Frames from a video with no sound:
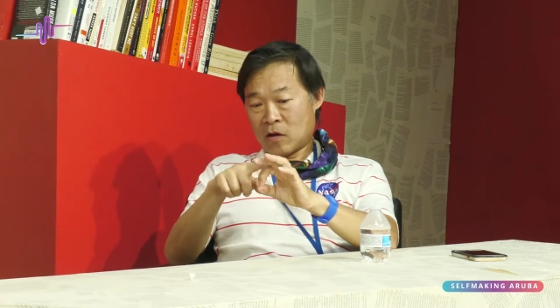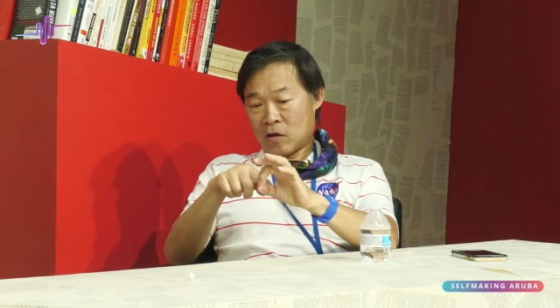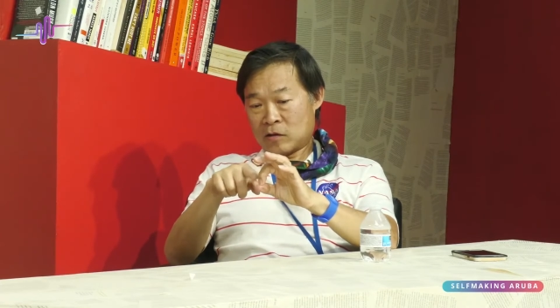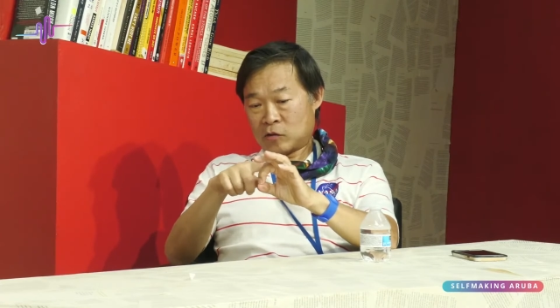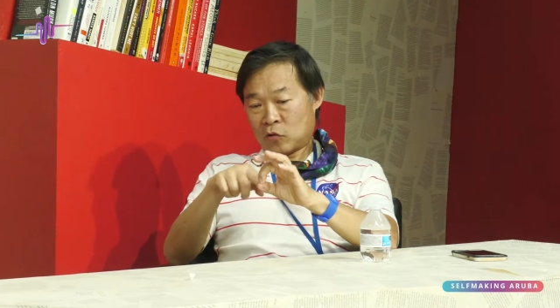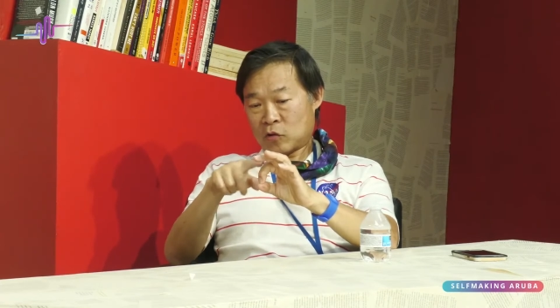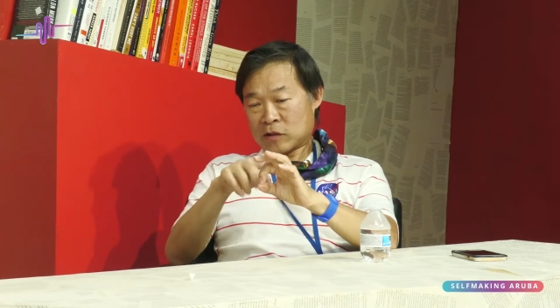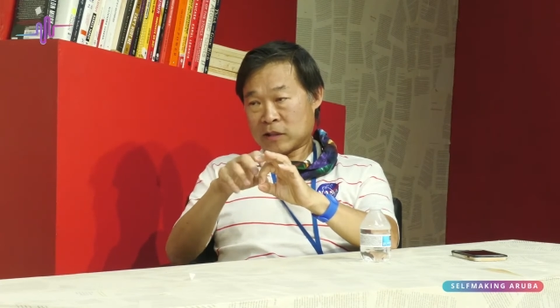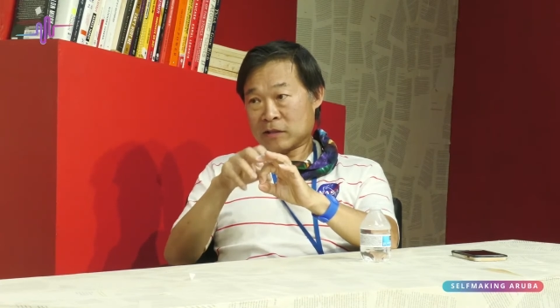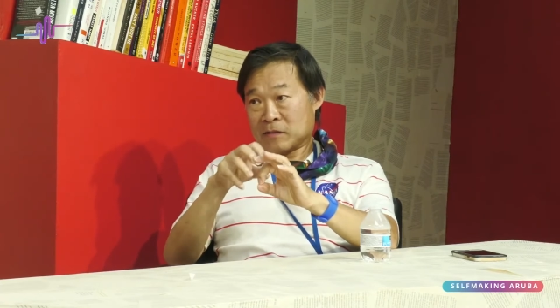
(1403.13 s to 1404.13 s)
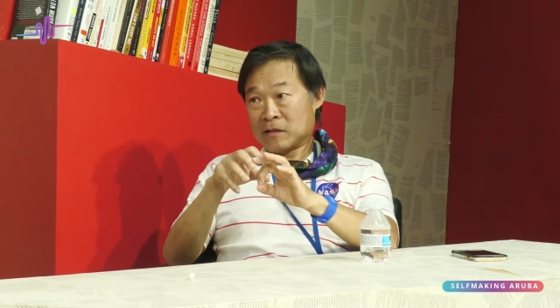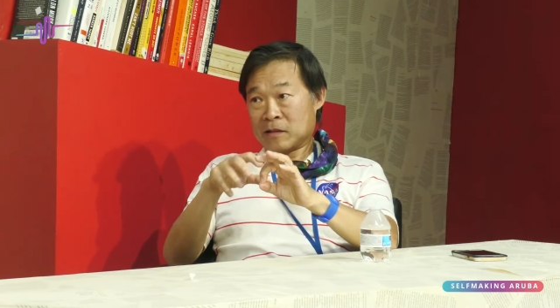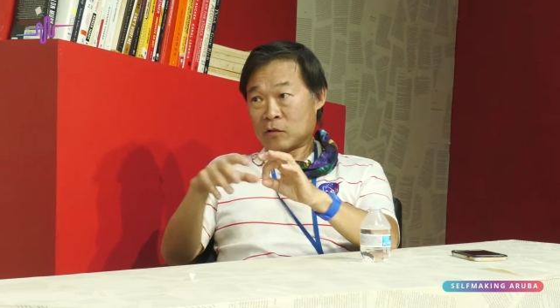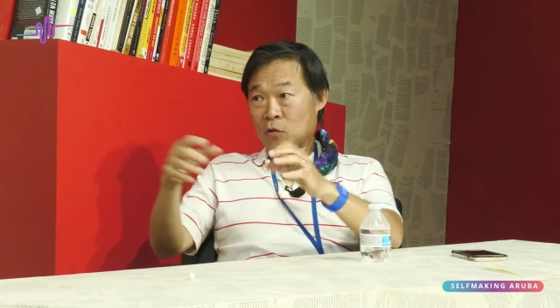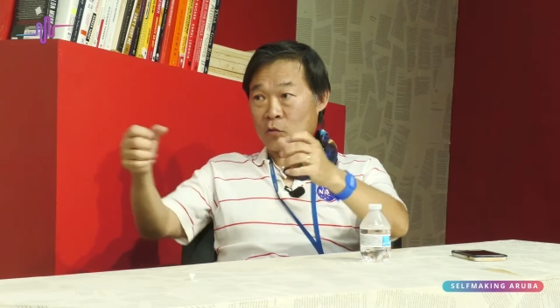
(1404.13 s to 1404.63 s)
untorques it,
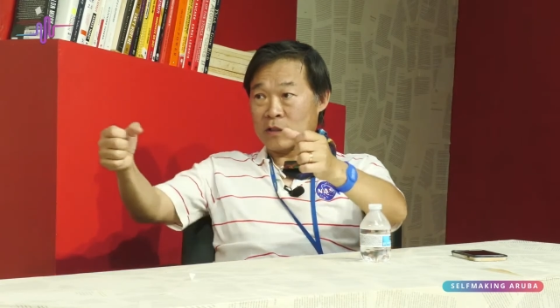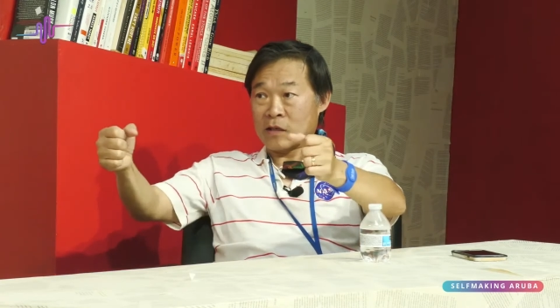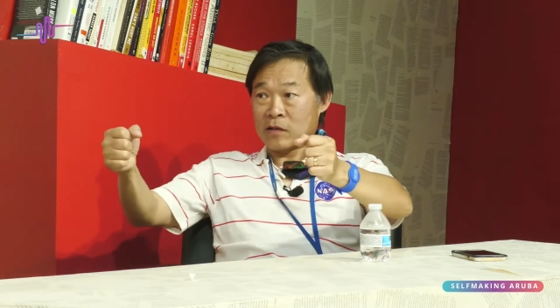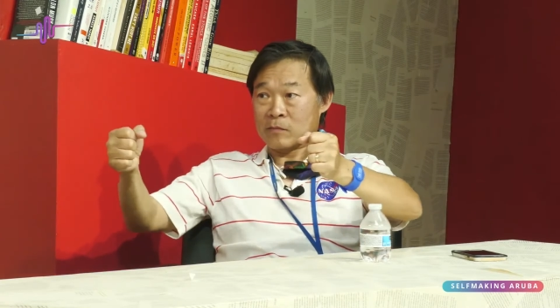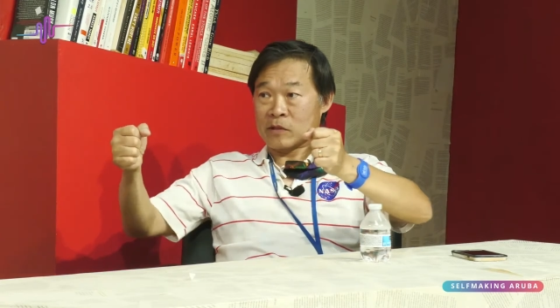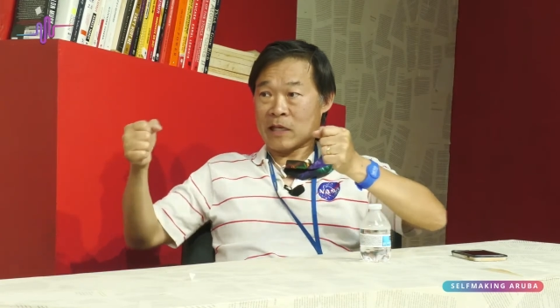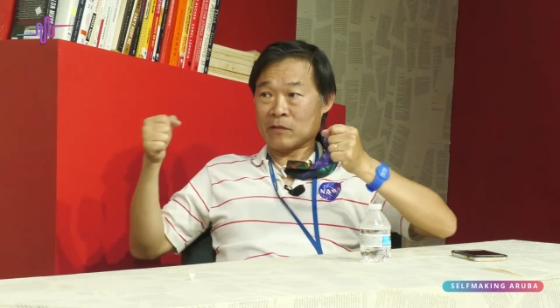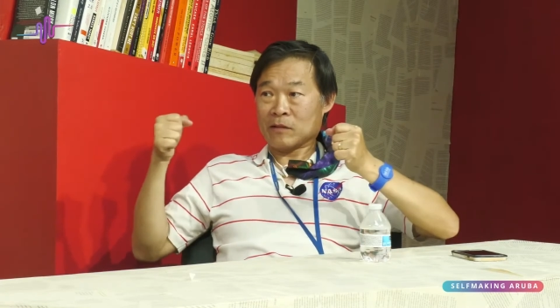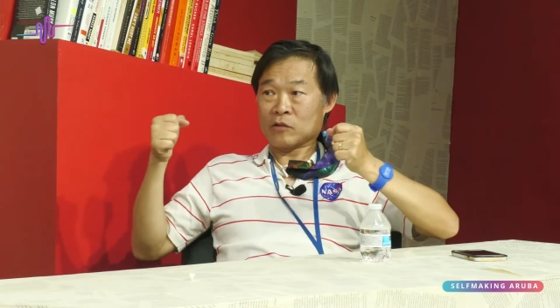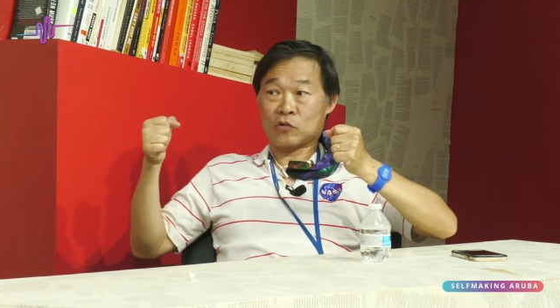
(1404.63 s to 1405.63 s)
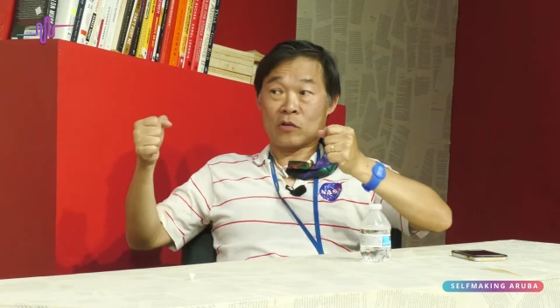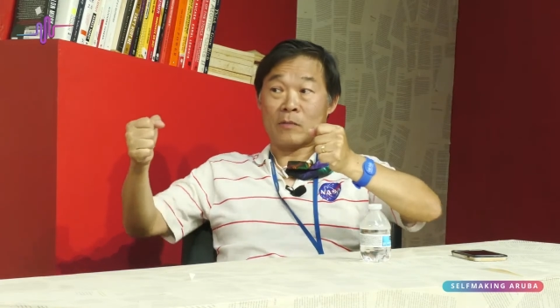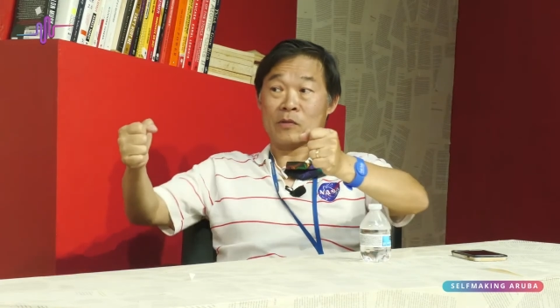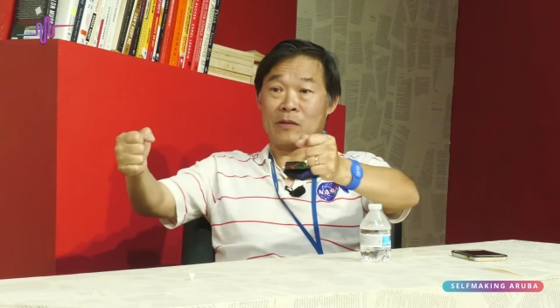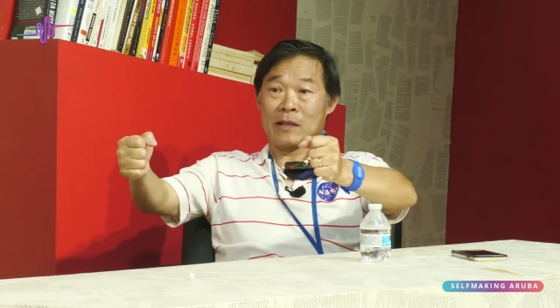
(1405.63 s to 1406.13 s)
the whole thing comes out
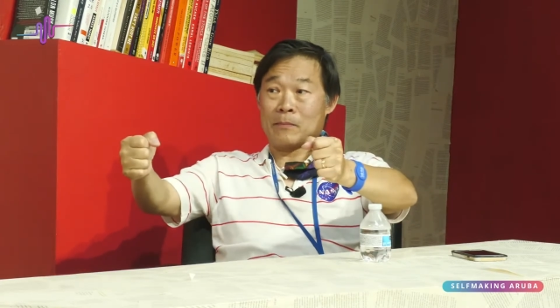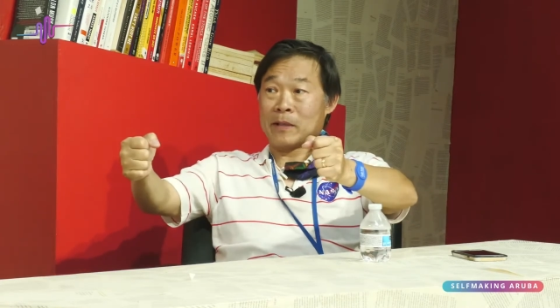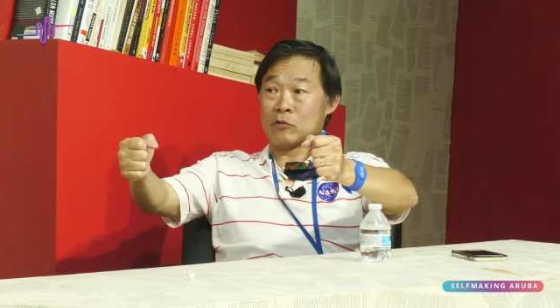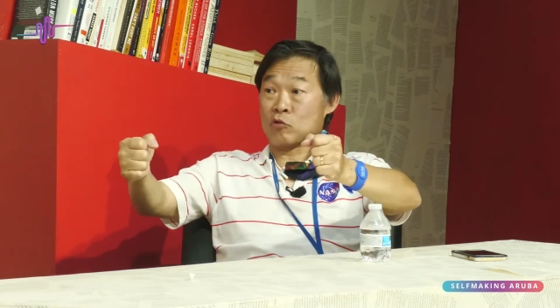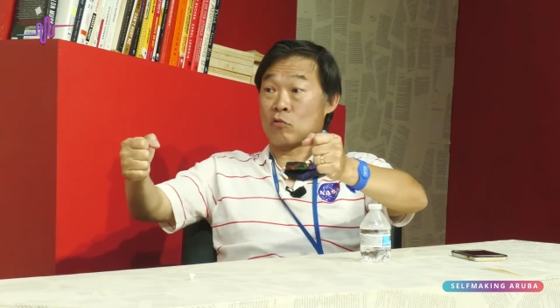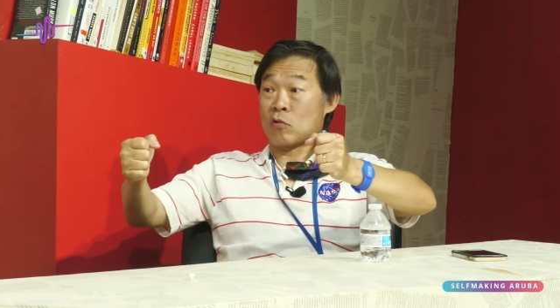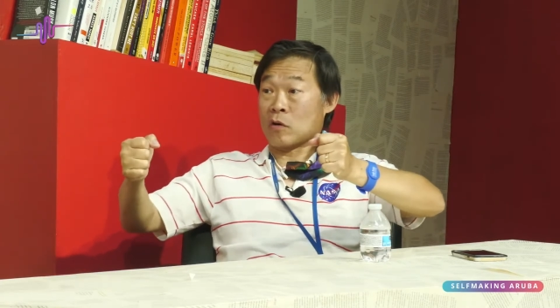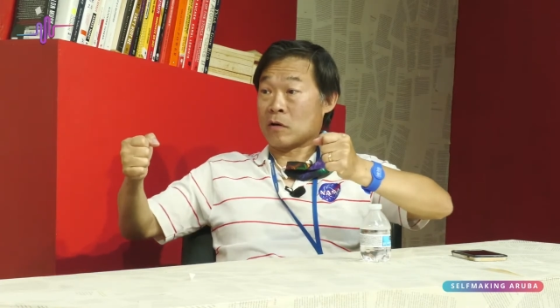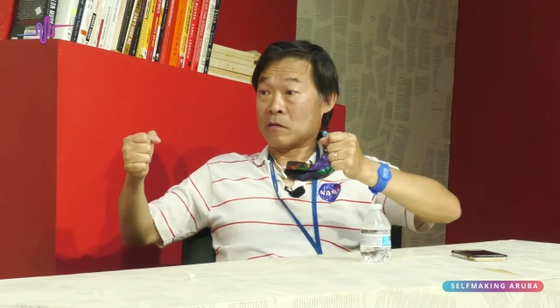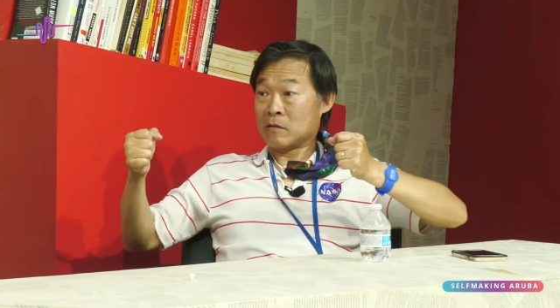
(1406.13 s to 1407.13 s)
like a big drawer,